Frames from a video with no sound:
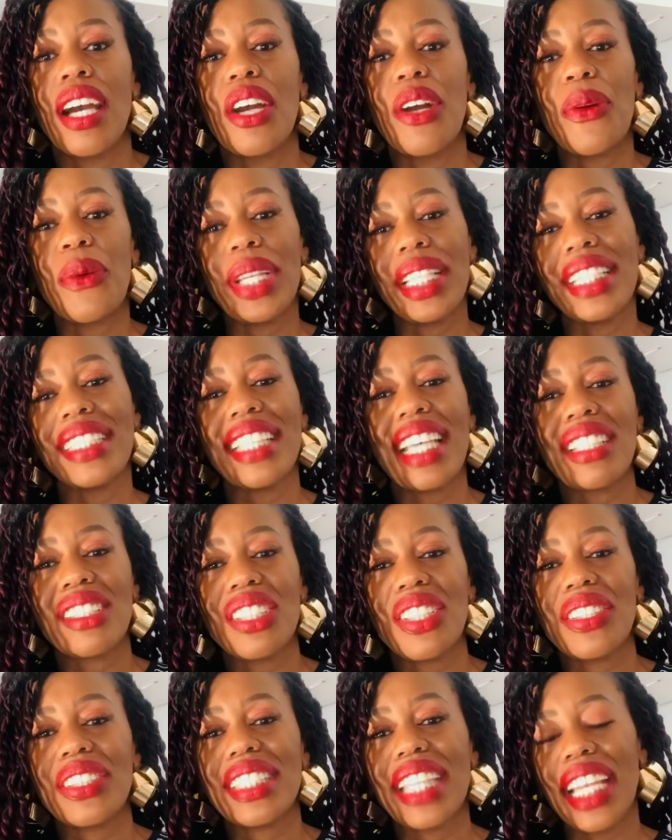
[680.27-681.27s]

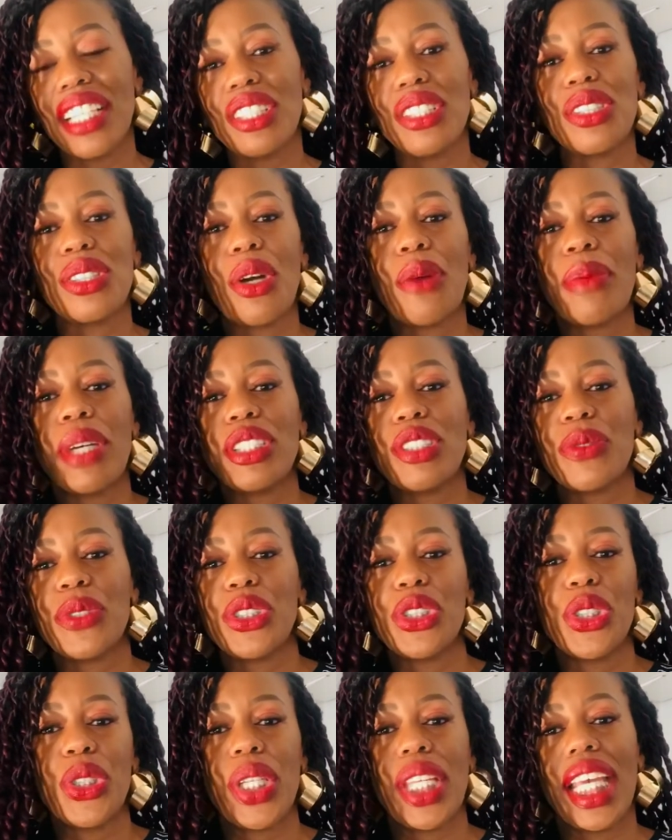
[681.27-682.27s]
Quintessentials, thank you so much for
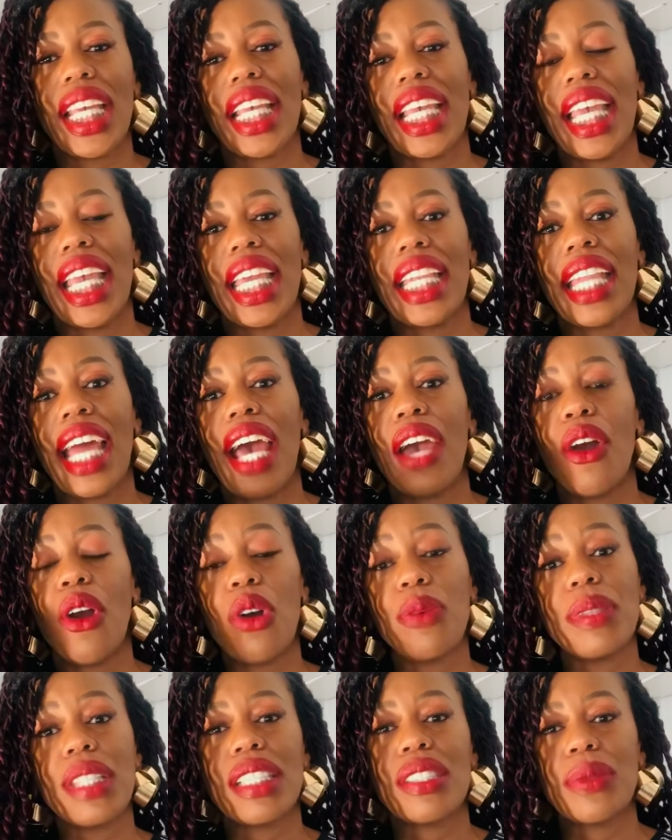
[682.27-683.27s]
tuning in. I
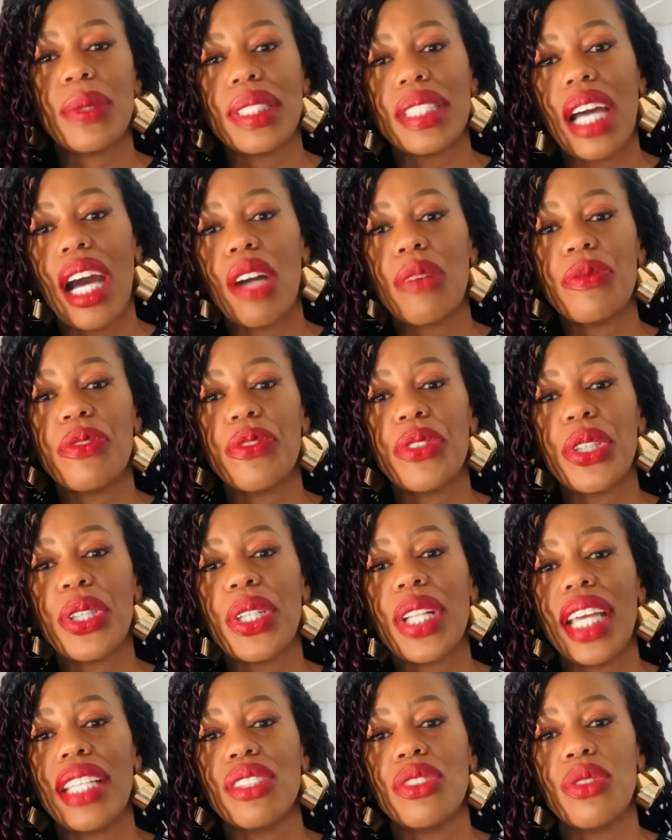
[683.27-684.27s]
hope this was helpful
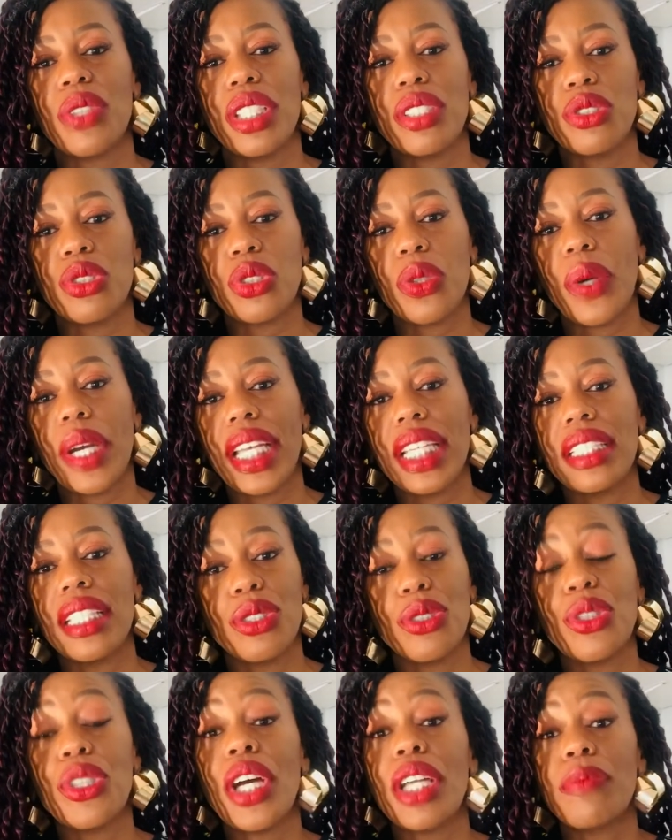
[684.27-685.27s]
and you enjoyed.
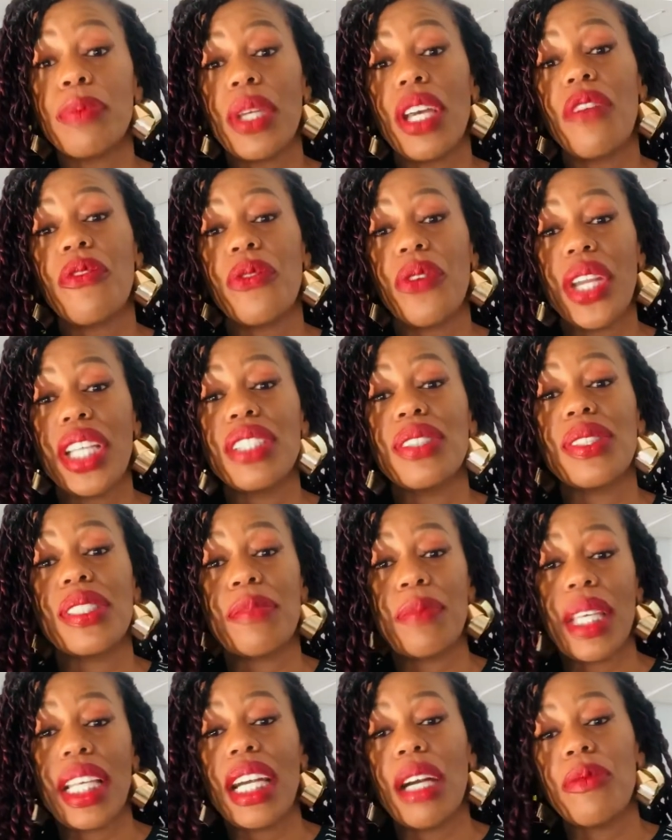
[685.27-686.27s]
Do not be afraid to
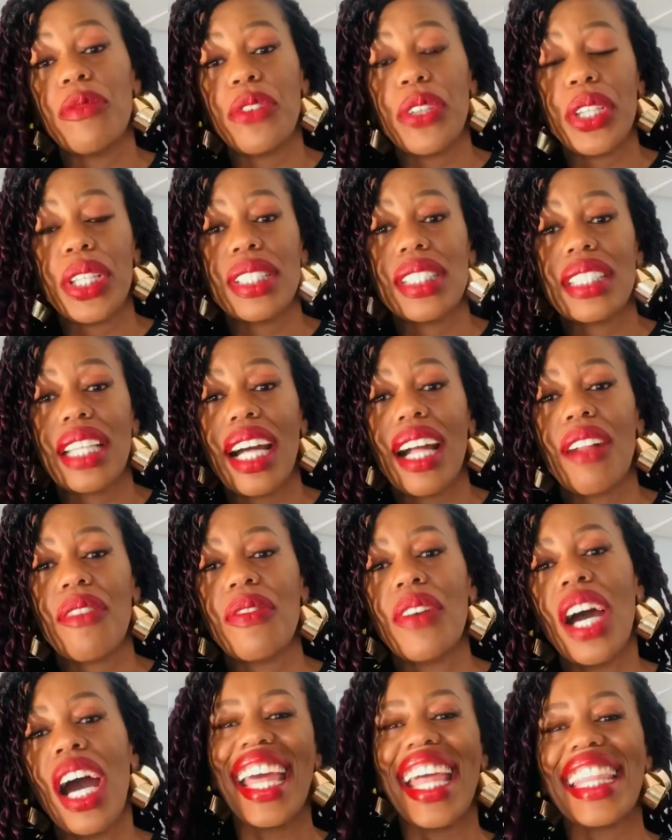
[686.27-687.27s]
speak up for yourself.
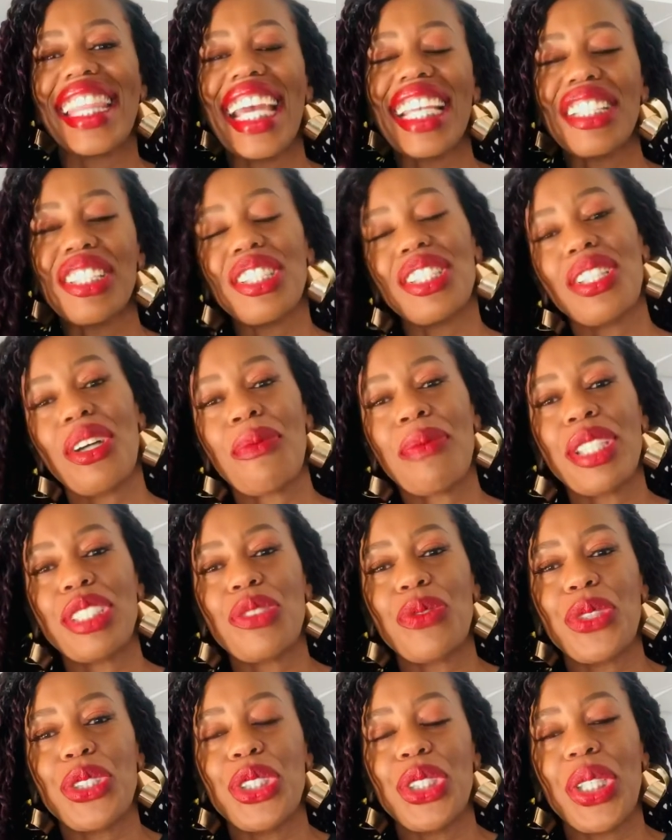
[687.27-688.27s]
Thank you so much
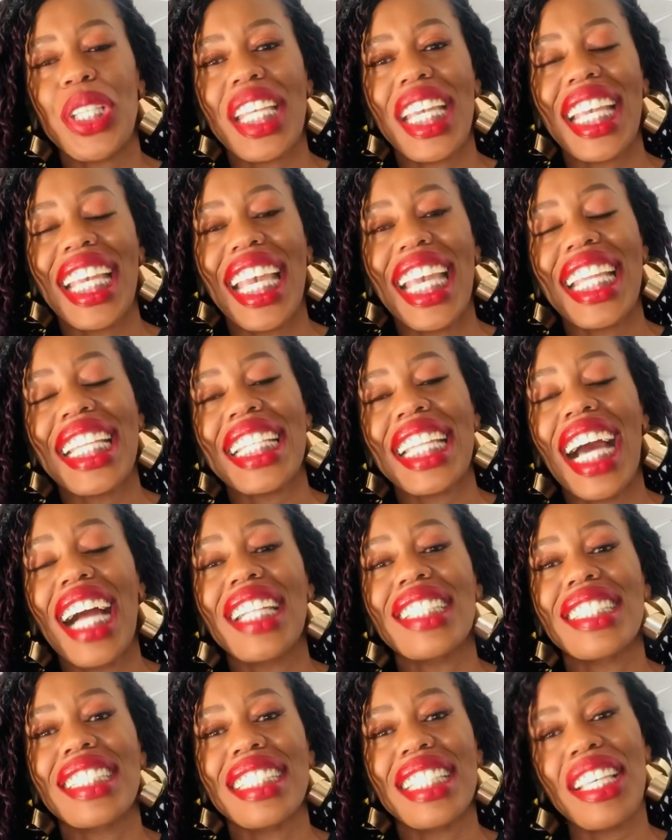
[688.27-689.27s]
for tuning in. I'll
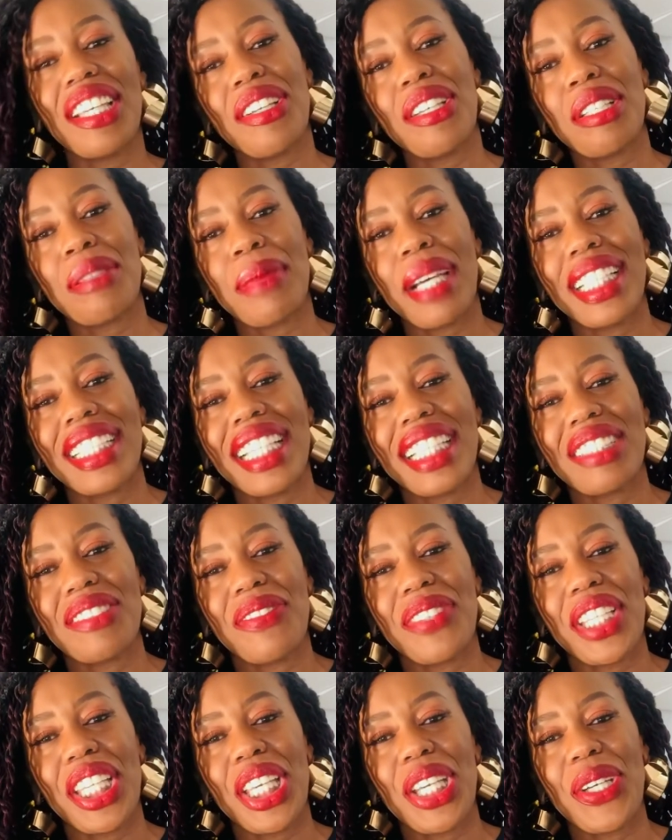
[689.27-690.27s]
see you in my next
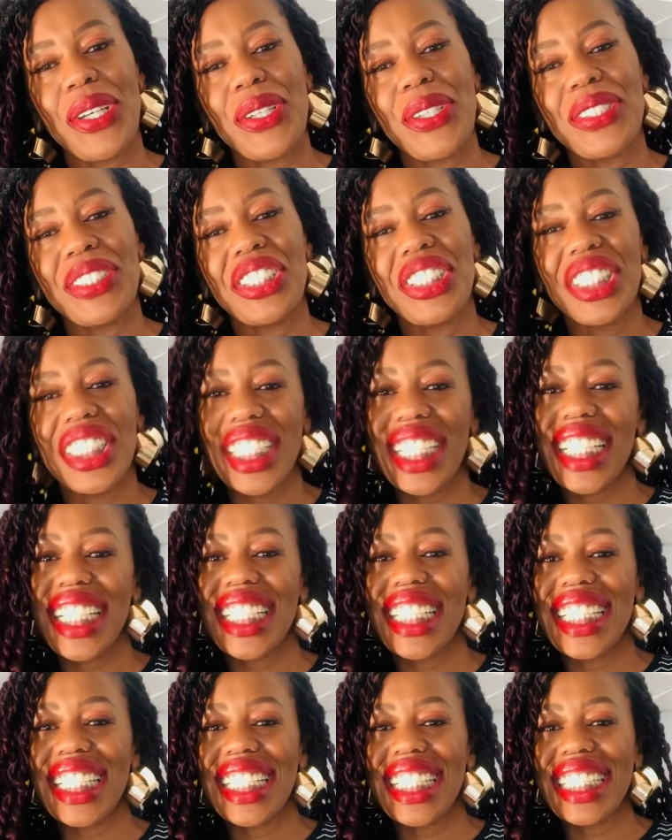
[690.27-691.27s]
video.
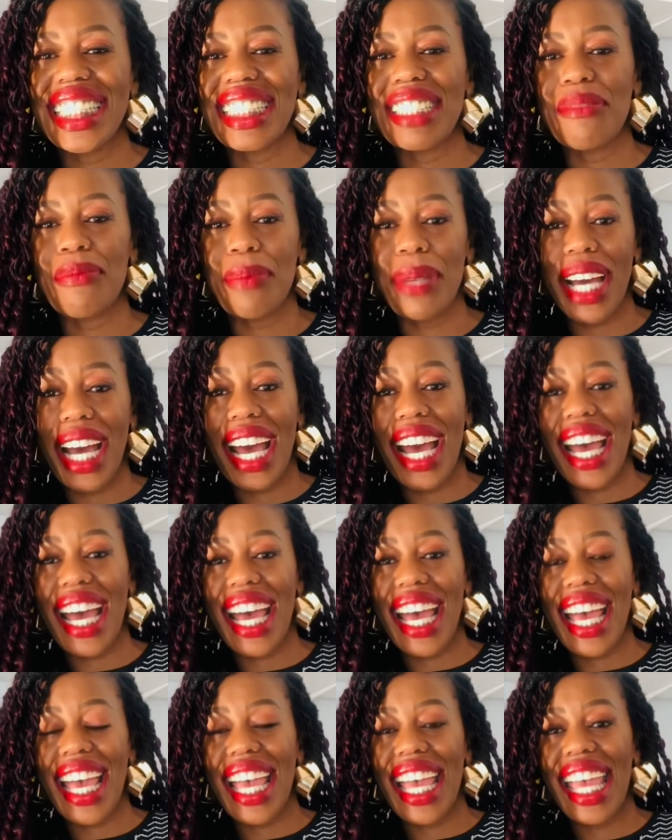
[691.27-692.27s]
Cheers.
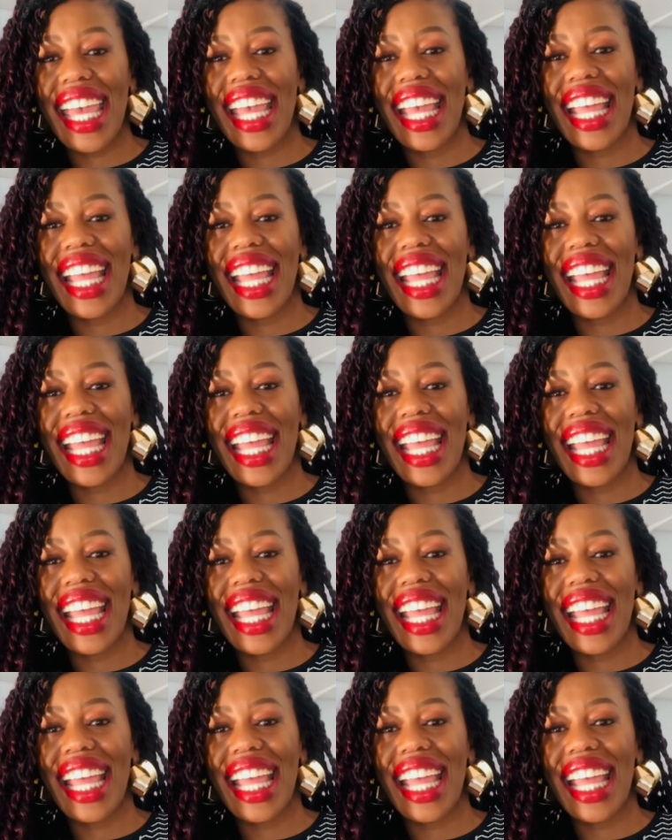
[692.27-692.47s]
Bye.